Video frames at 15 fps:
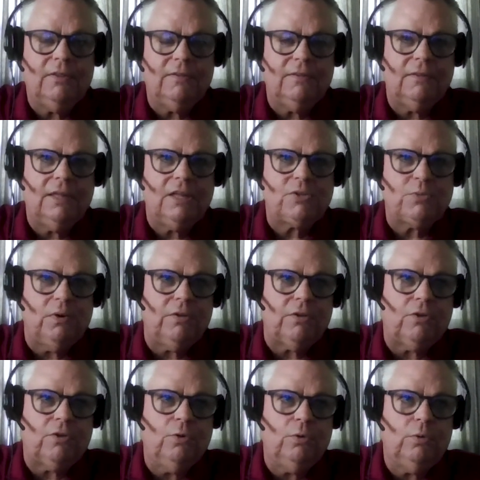think that's one of the
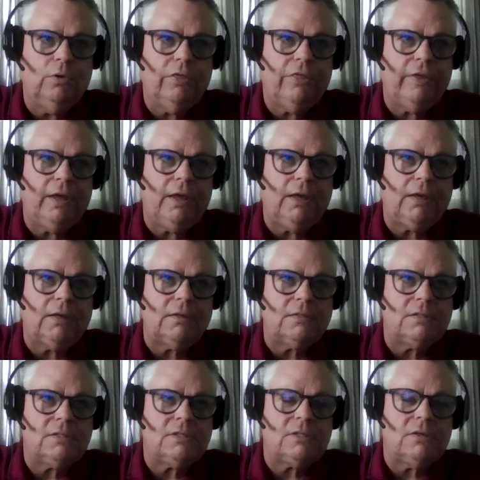cool
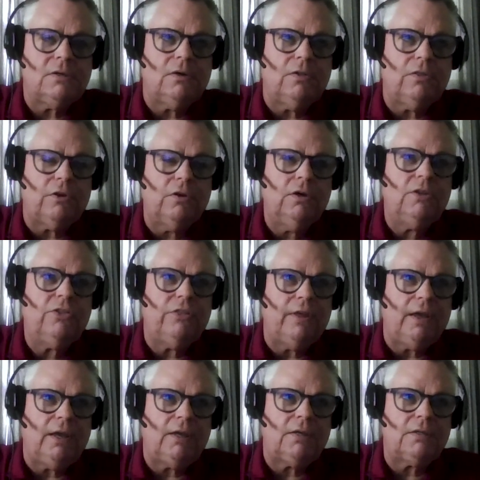things, or the good
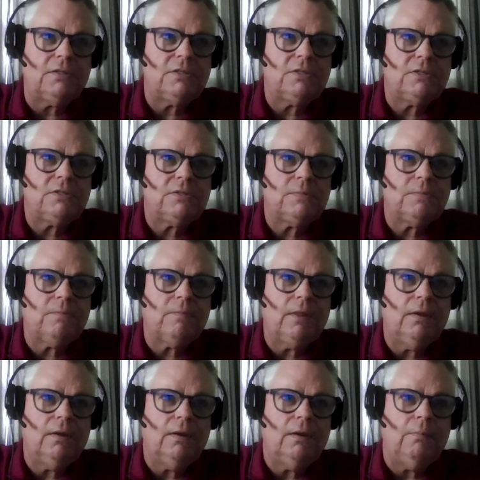things
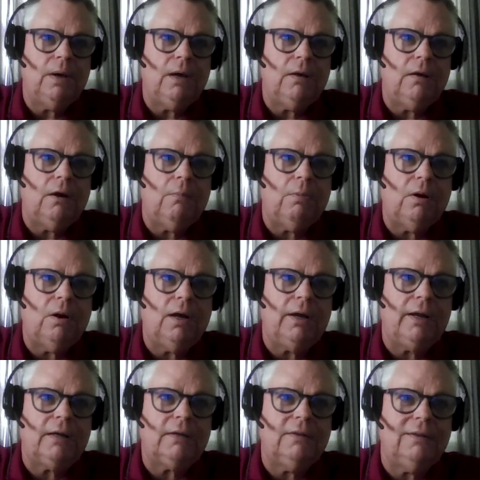about our
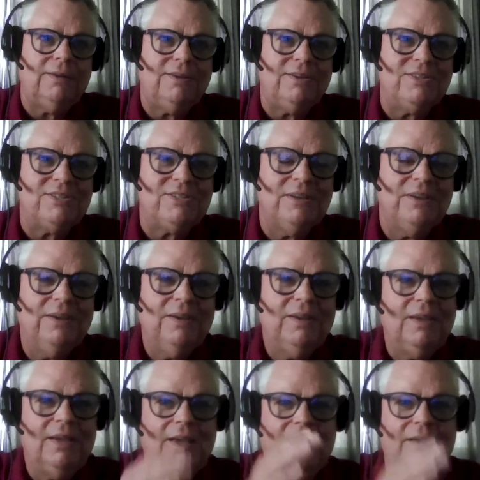product is,
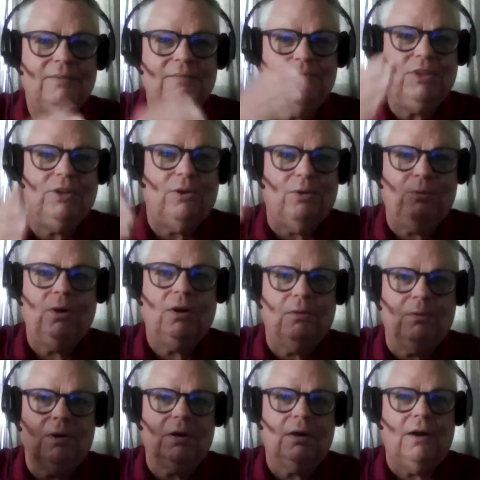
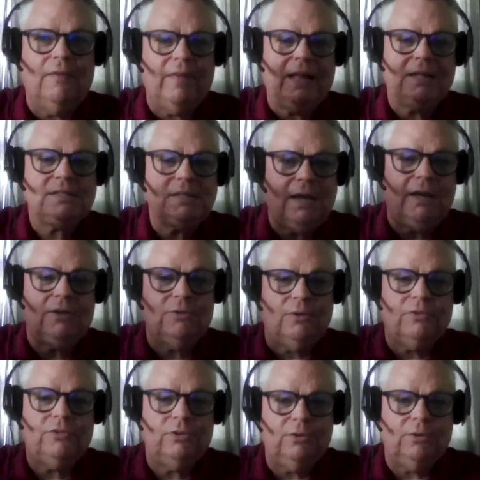we're on that
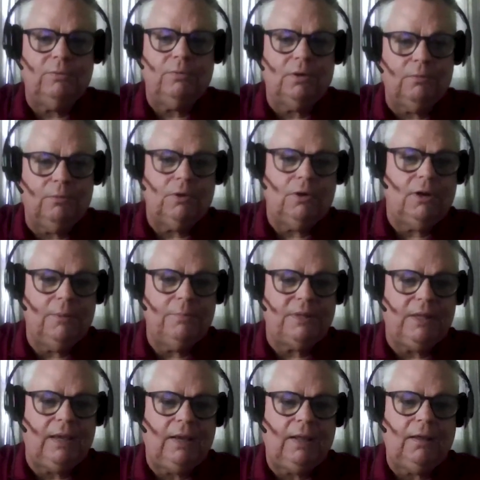cycle too. We're
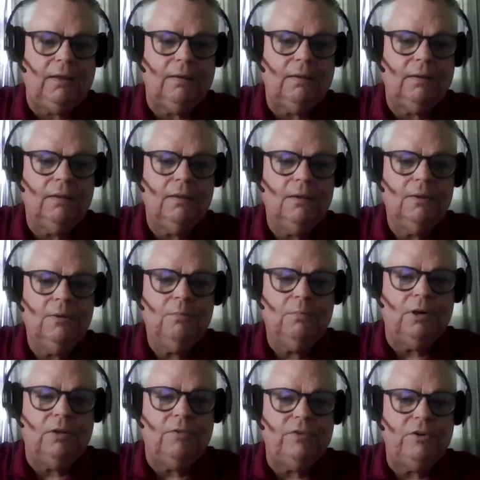updating,
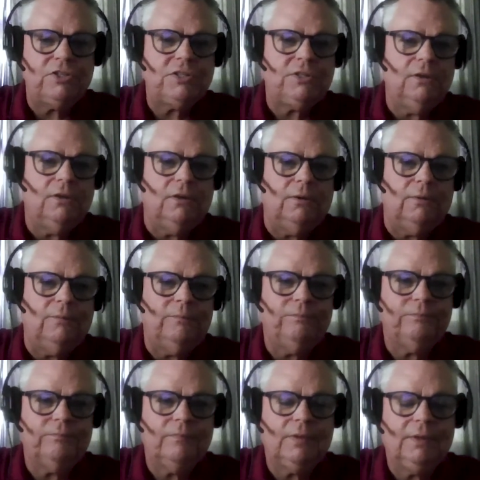but if you're still,
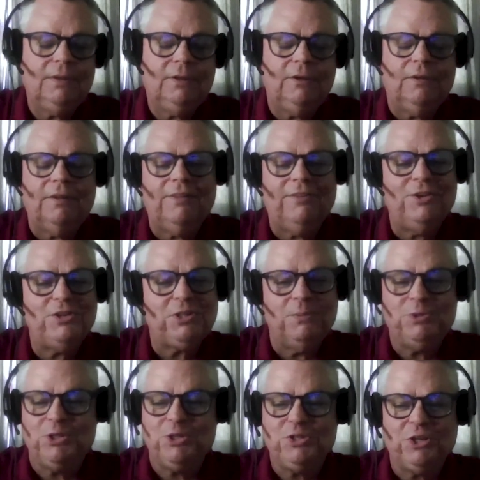there's
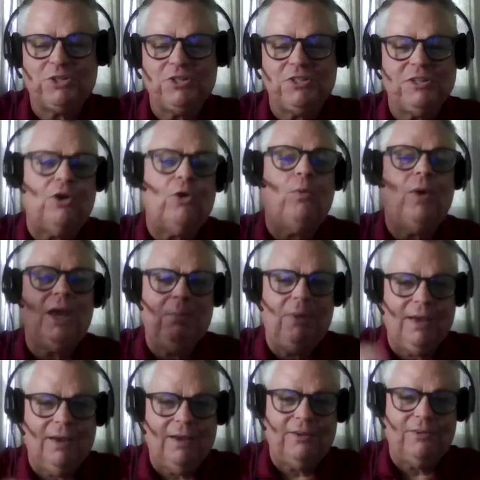some jurisdictions that are way
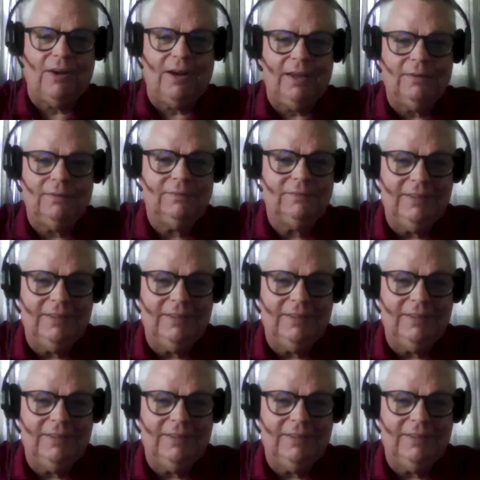behind, right?